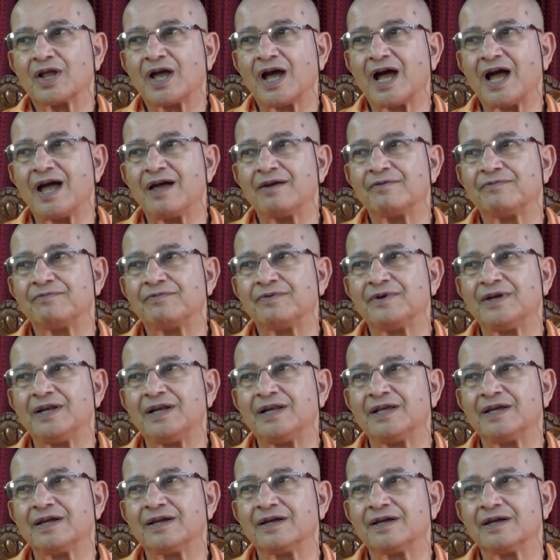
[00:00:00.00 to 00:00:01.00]
I am
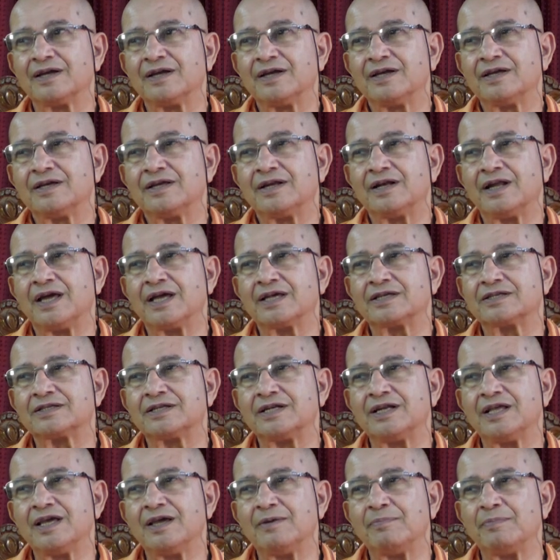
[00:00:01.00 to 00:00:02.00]
feeling like
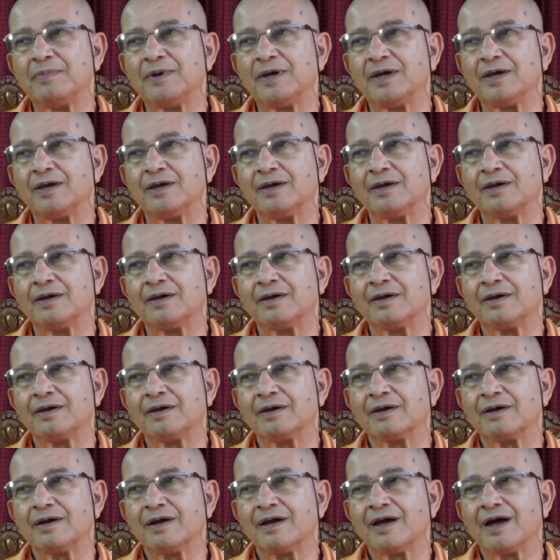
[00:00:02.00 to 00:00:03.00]
sleepy.
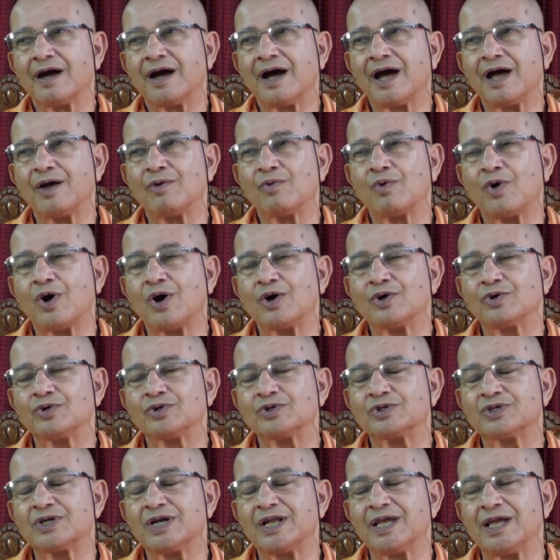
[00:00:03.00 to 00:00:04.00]
I want to
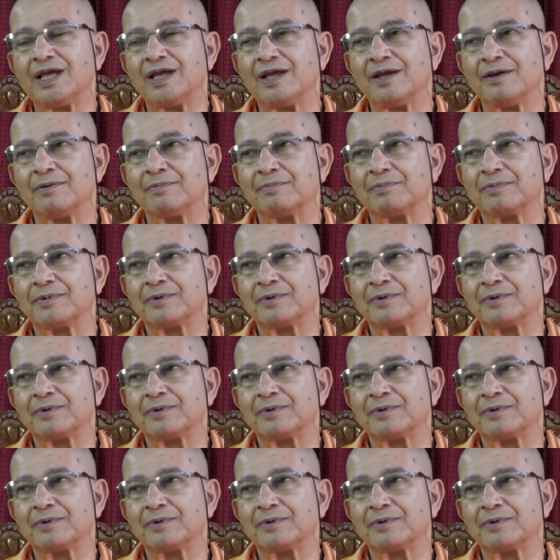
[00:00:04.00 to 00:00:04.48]
sleep.